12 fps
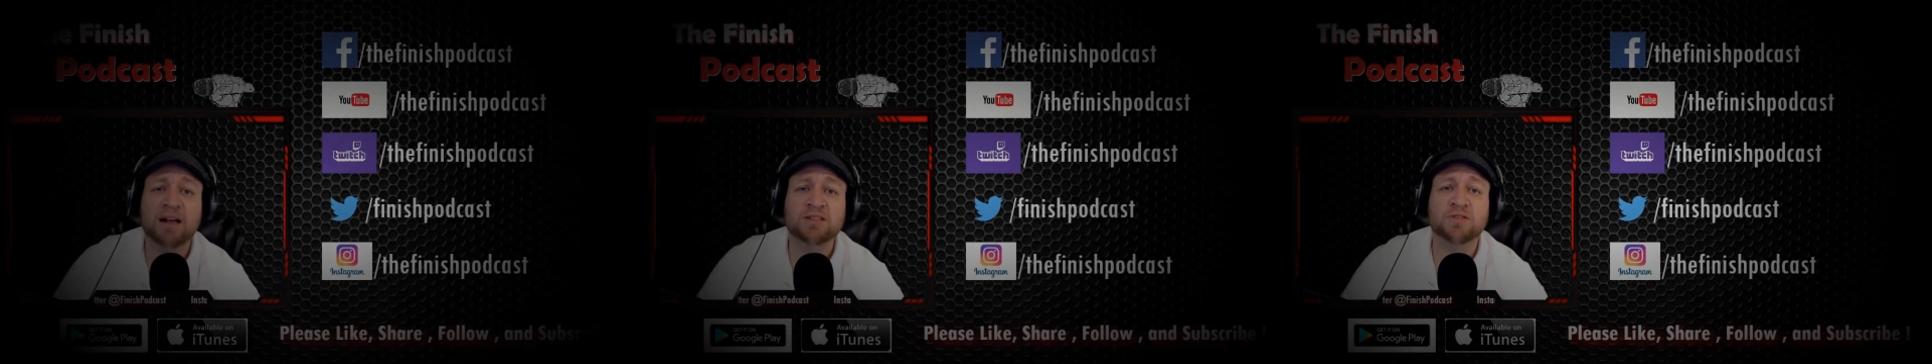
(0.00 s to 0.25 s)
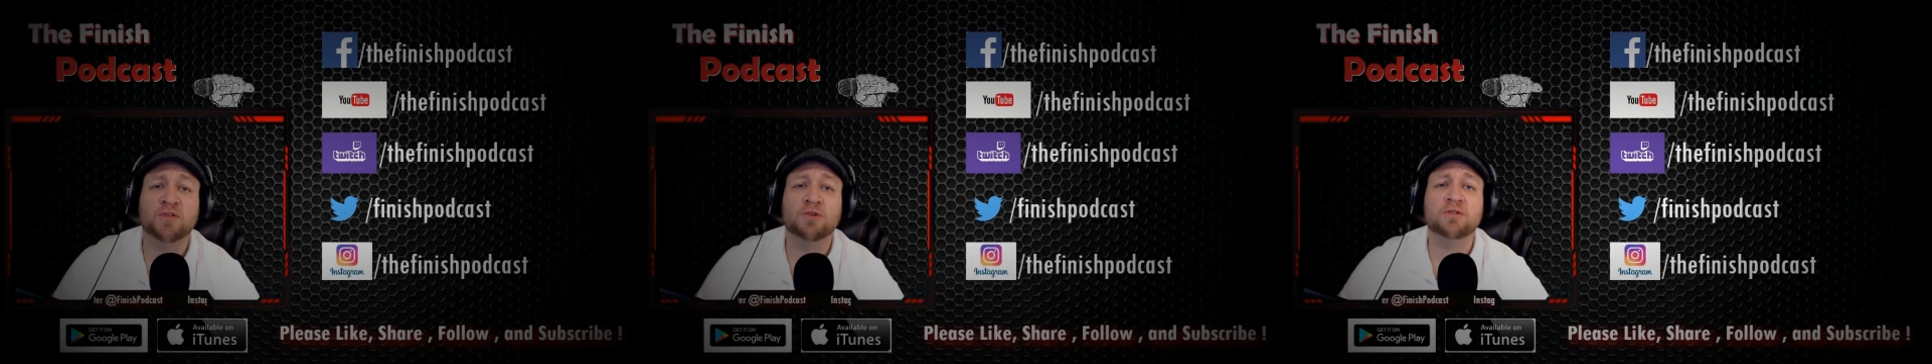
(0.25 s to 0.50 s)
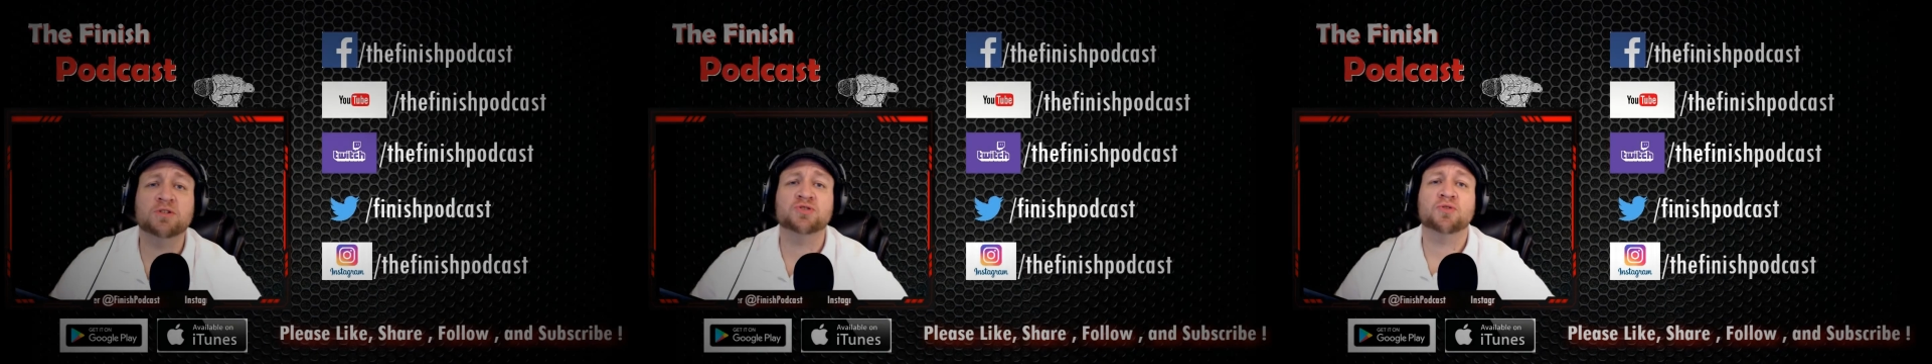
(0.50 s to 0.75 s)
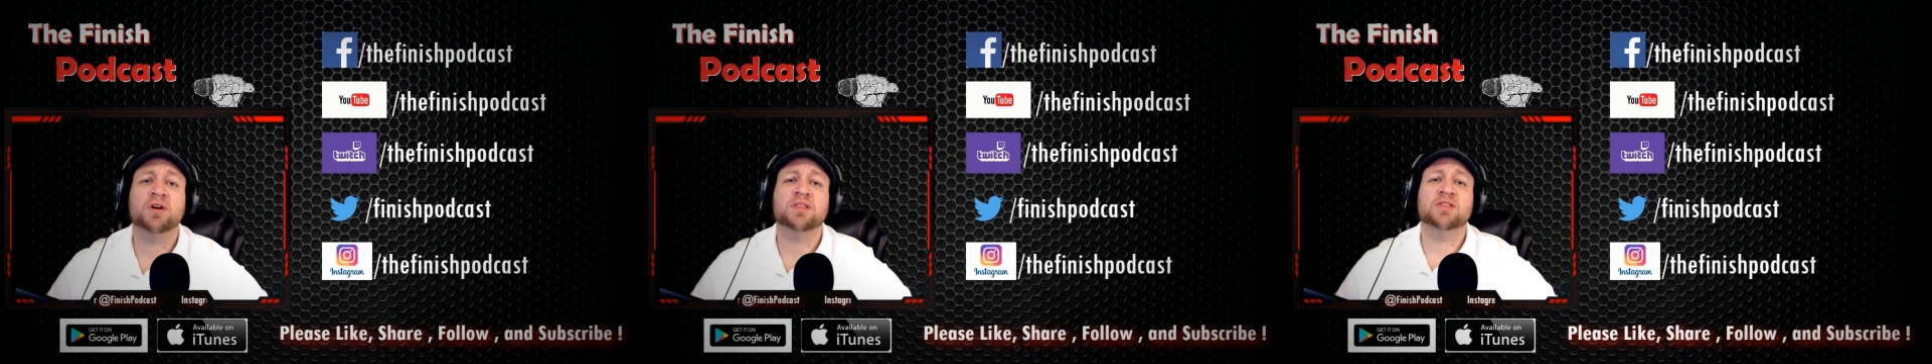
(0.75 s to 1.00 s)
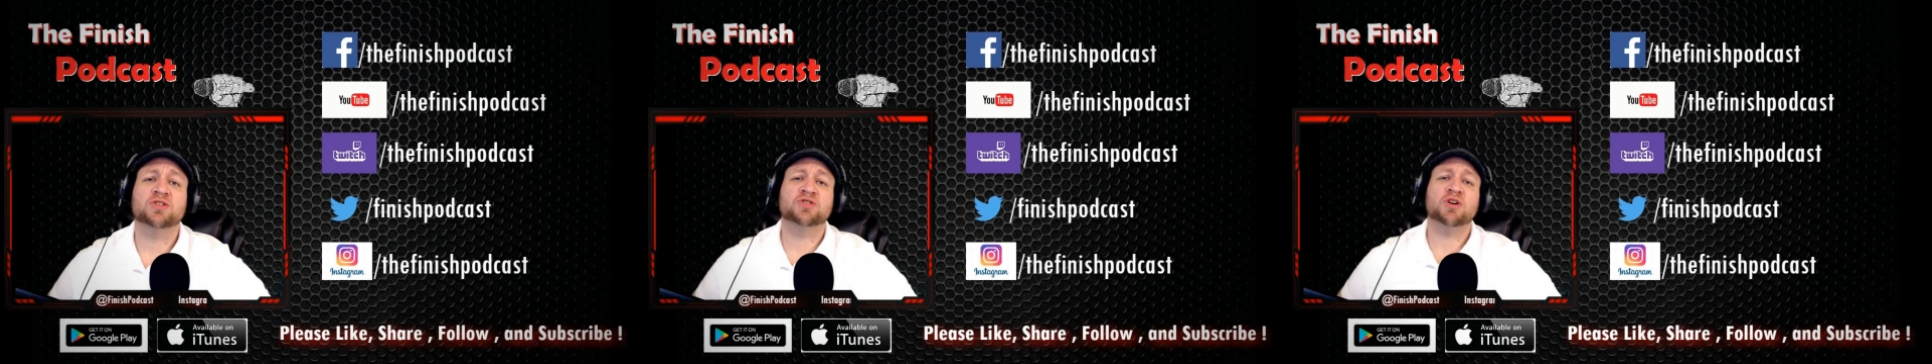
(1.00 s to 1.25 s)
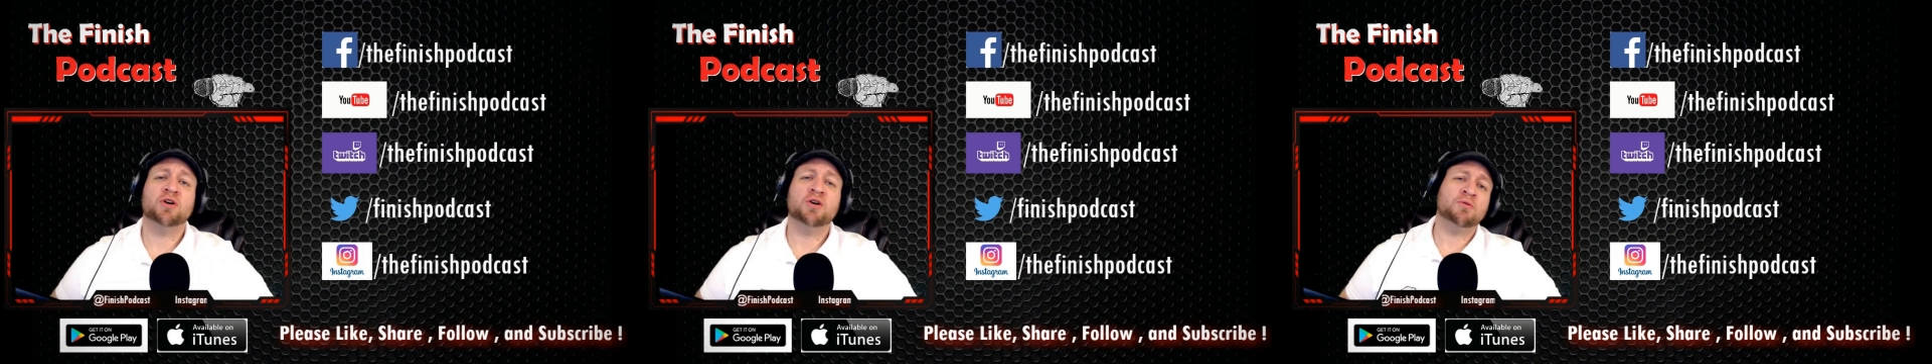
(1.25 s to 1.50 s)
if you enjoyed the
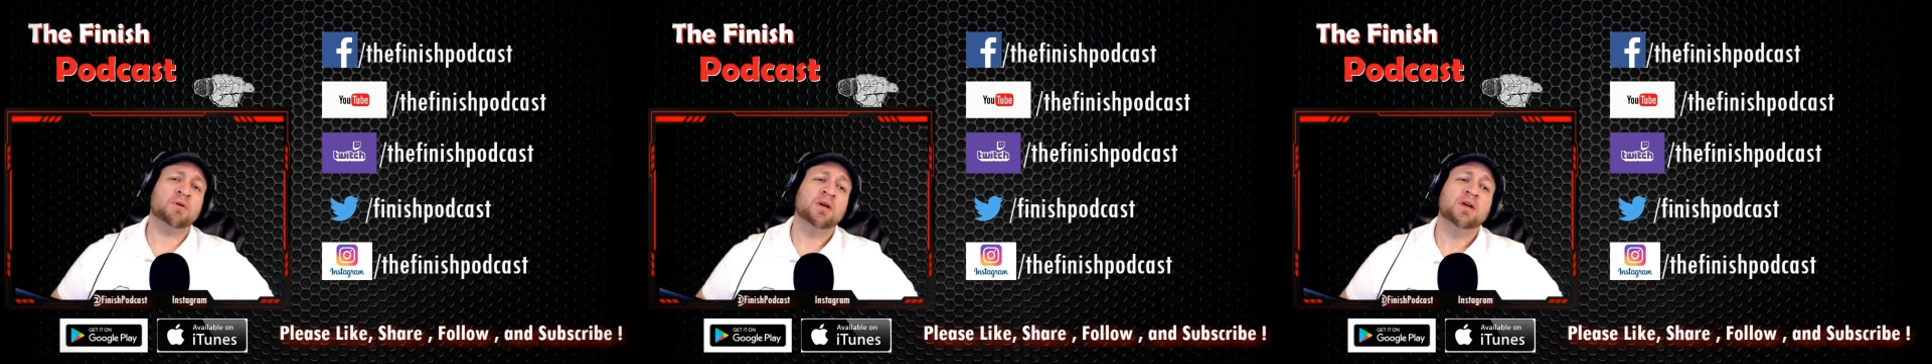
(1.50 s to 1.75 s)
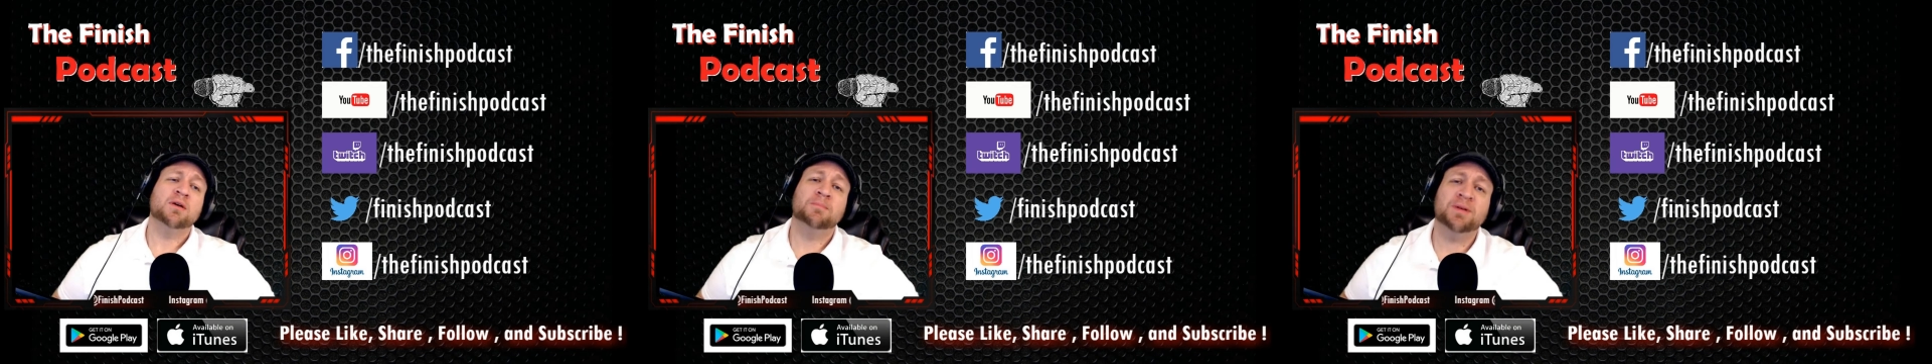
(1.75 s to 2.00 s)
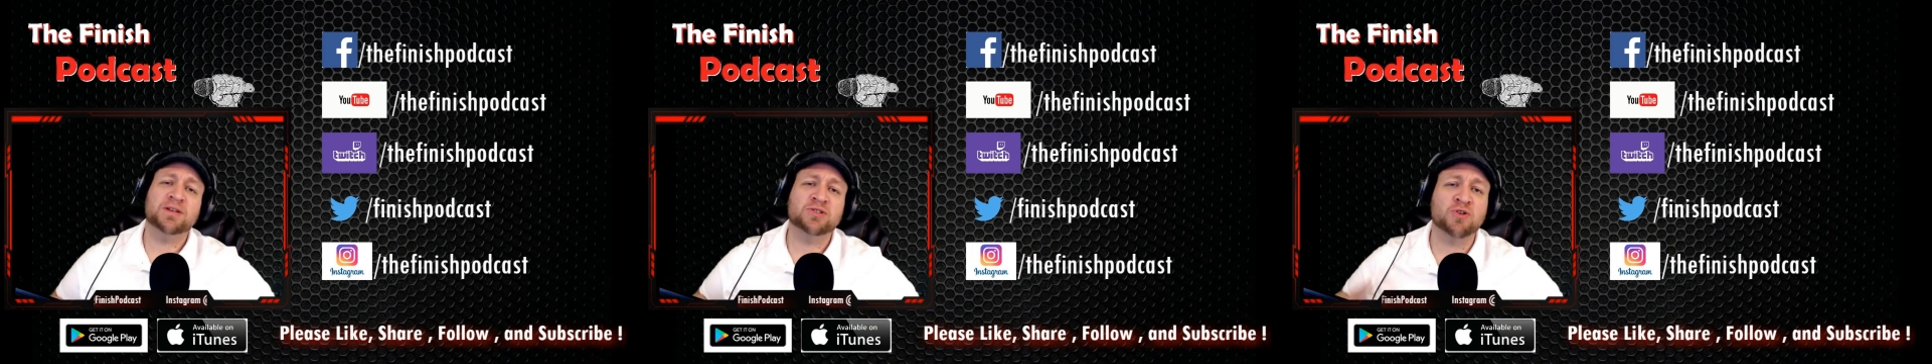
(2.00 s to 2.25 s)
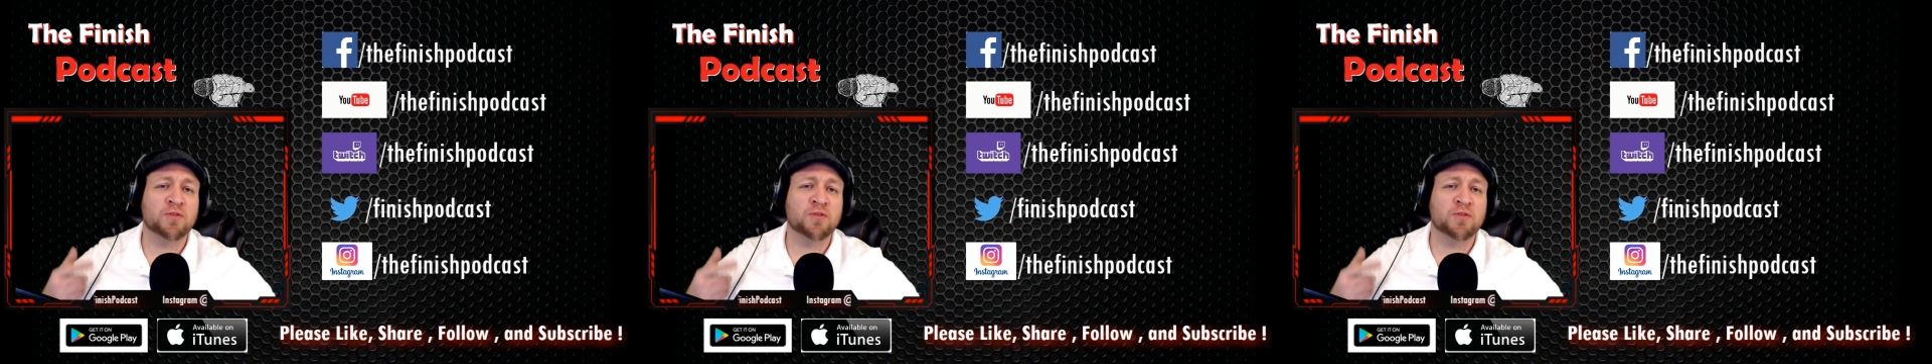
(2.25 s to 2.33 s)
show, please don't